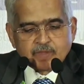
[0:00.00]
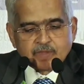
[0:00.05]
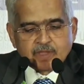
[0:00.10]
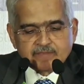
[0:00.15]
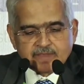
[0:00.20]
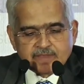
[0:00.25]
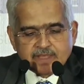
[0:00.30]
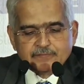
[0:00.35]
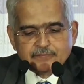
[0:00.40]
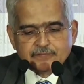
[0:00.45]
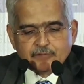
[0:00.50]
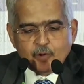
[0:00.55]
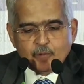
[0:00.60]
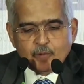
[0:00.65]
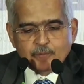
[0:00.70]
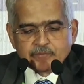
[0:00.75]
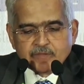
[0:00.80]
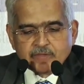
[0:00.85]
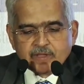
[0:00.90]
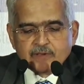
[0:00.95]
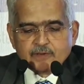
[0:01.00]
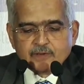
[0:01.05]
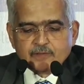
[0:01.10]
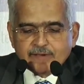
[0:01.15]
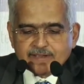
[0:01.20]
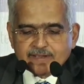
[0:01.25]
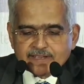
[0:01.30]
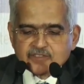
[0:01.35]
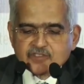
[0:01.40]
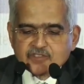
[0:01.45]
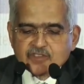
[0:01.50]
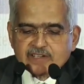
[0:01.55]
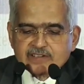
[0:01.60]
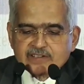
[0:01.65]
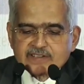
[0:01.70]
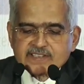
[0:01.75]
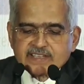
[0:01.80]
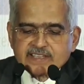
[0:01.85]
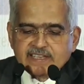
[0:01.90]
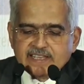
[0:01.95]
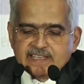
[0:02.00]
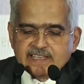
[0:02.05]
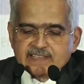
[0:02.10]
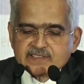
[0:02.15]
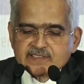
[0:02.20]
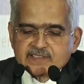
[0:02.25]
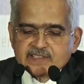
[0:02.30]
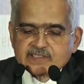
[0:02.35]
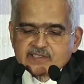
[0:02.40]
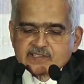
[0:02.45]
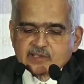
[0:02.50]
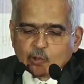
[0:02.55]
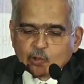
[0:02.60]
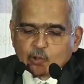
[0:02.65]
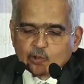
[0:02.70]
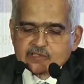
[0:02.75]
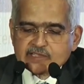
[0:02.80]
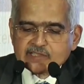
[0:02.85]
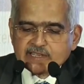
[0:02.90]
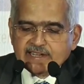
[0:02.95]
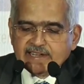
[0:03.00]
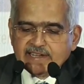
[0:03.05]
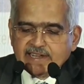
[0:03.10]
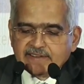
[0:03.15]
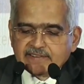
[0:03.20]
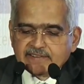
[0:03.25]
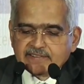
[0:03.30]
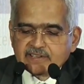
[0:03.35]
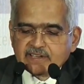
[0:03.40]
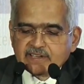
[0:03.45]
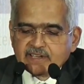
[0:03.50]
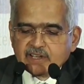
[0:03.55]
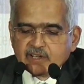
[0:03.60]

Therefore, financial resilience is closely linked